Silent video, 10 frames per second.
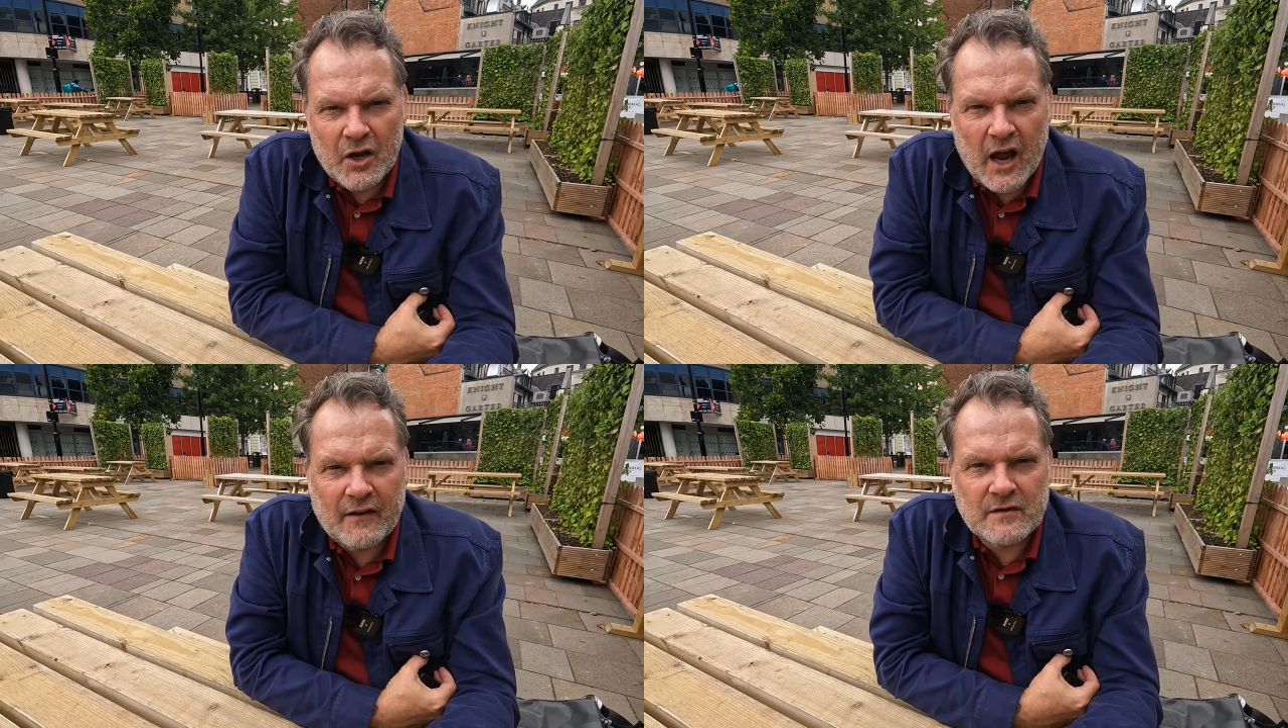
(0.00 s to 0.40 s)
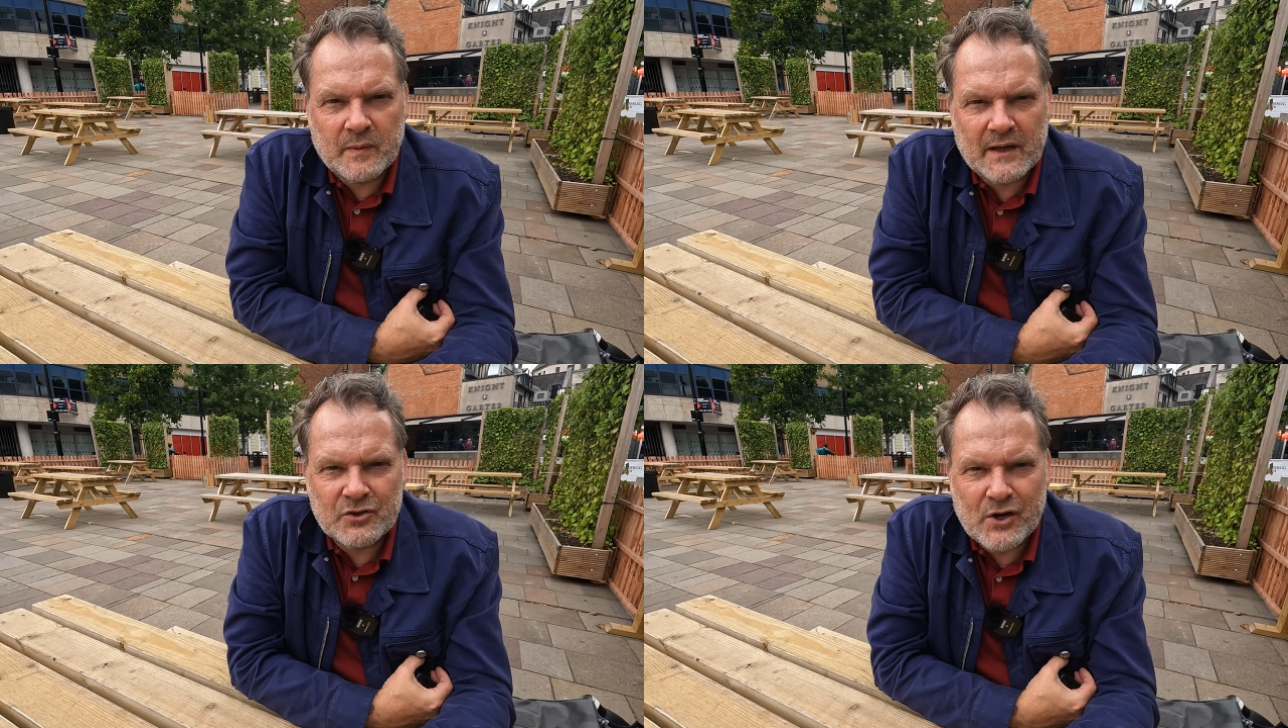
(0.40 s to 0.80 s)
you have
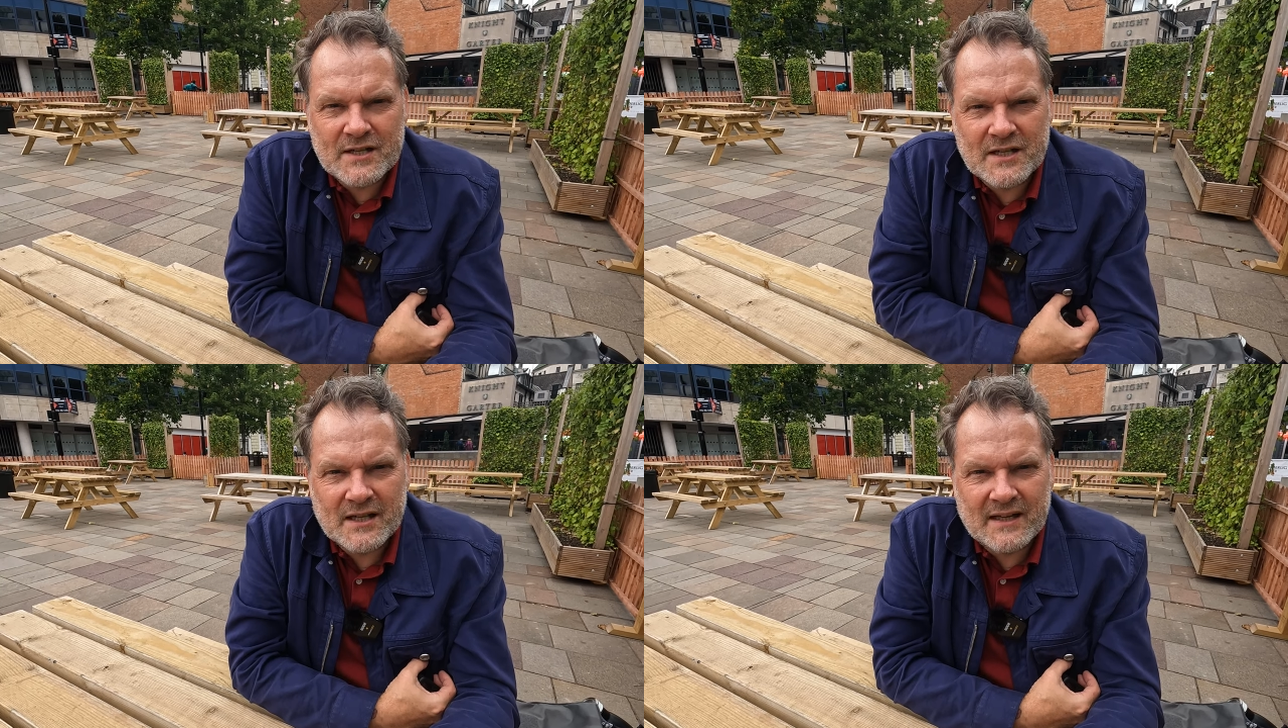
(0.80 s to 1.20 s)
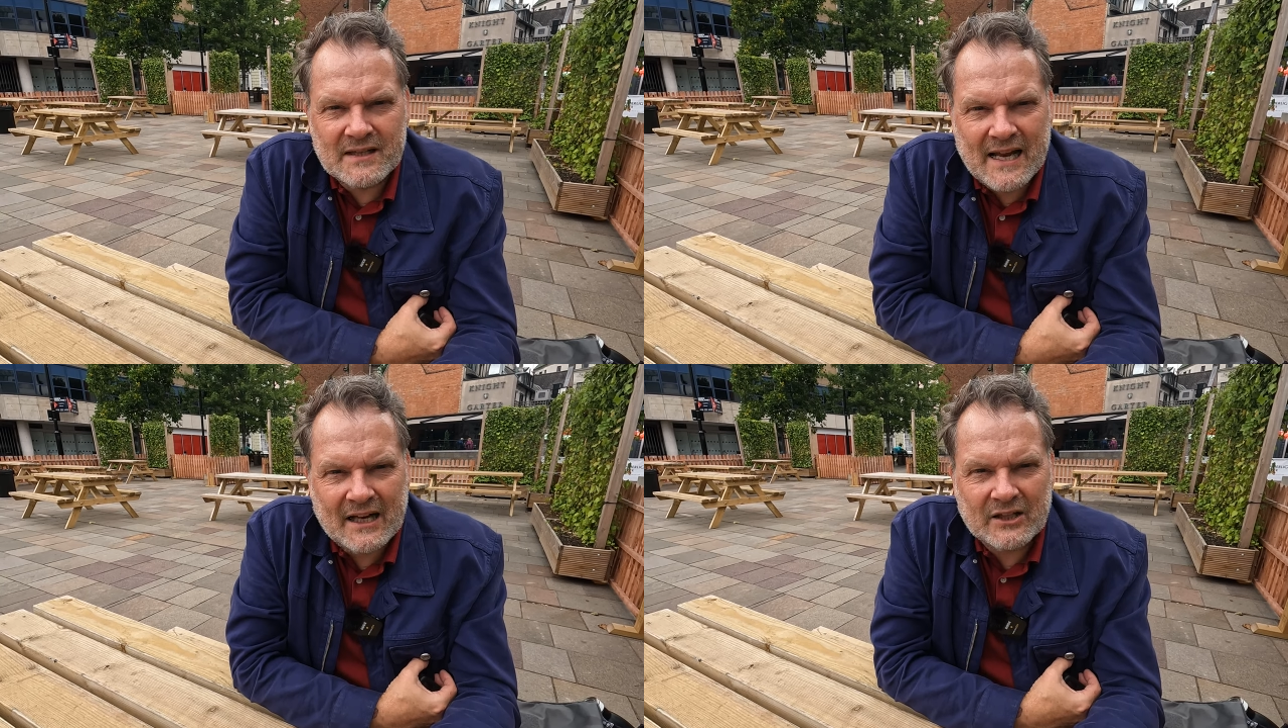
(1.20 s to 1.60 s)
to be interested
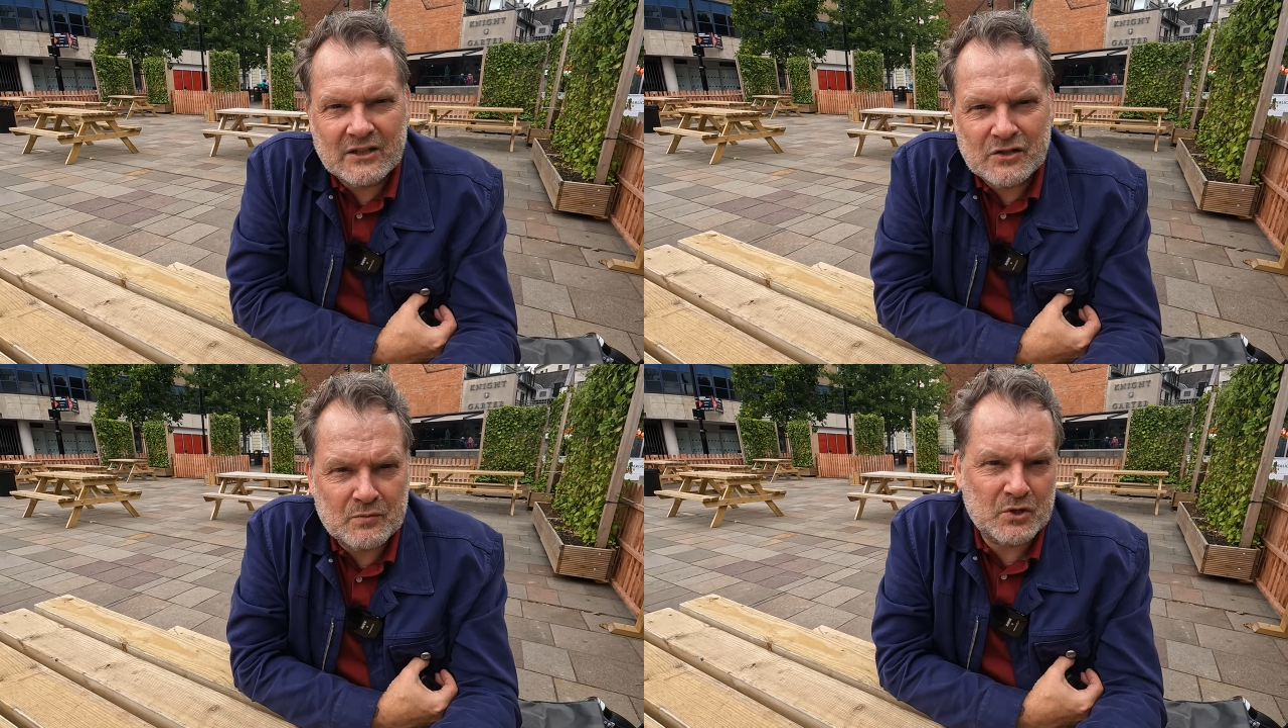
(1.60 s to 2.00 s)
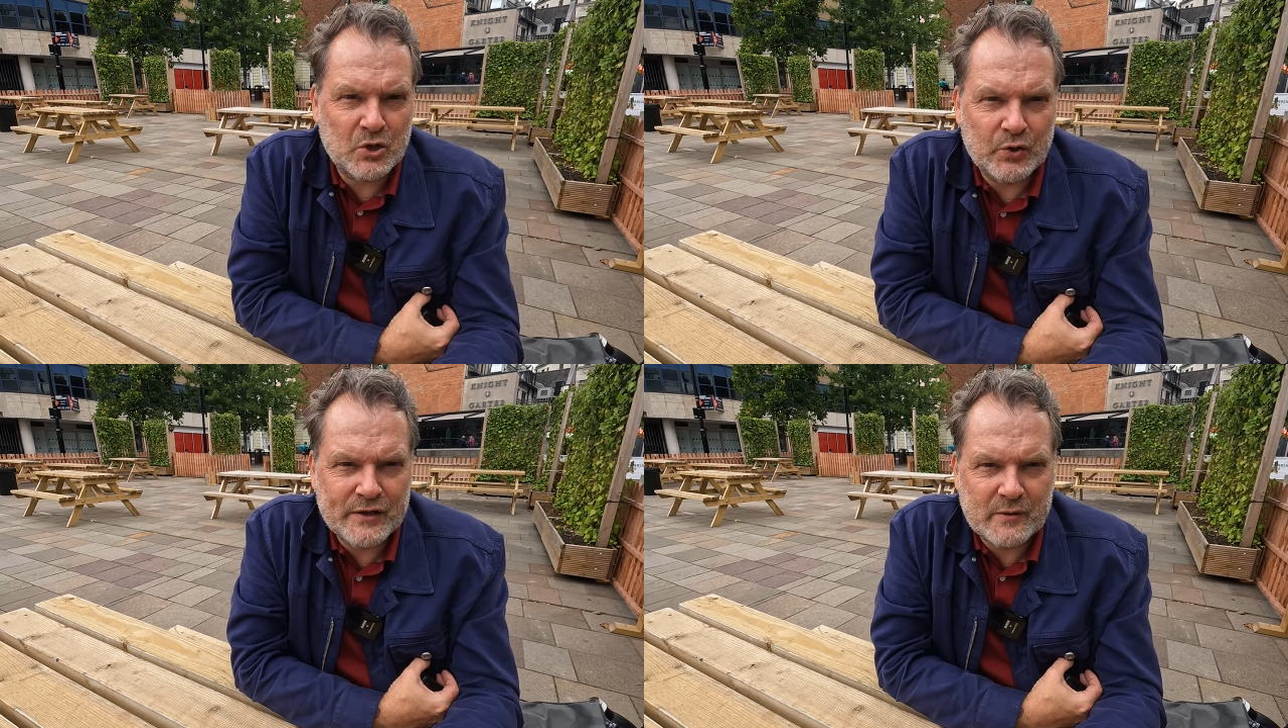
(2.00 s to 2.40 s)
in telling some
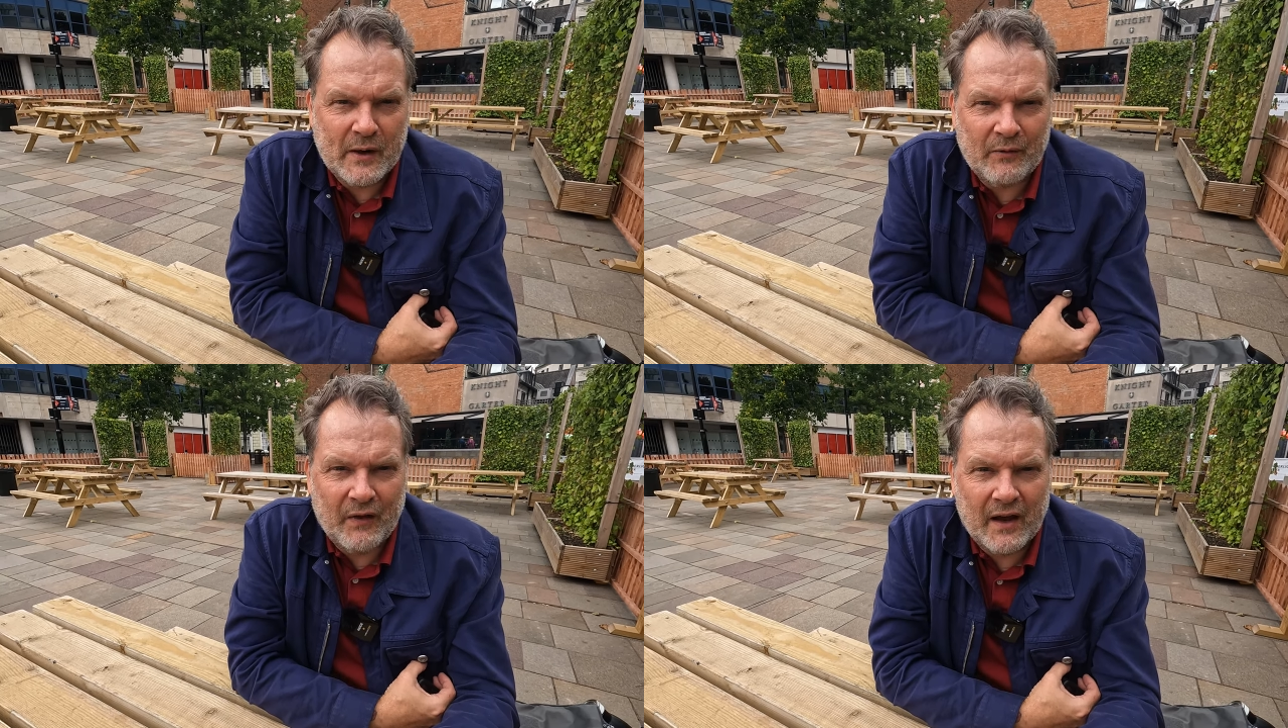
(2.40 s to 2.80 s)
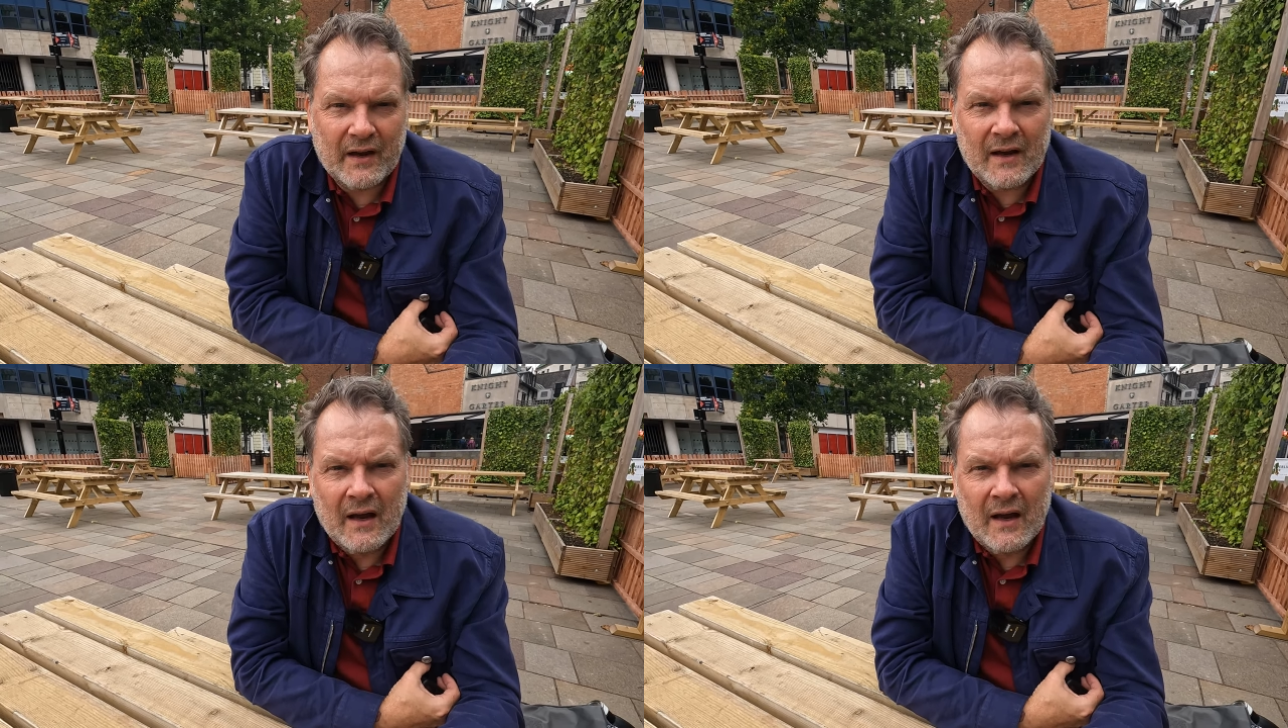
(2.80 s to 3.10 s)
stories about that.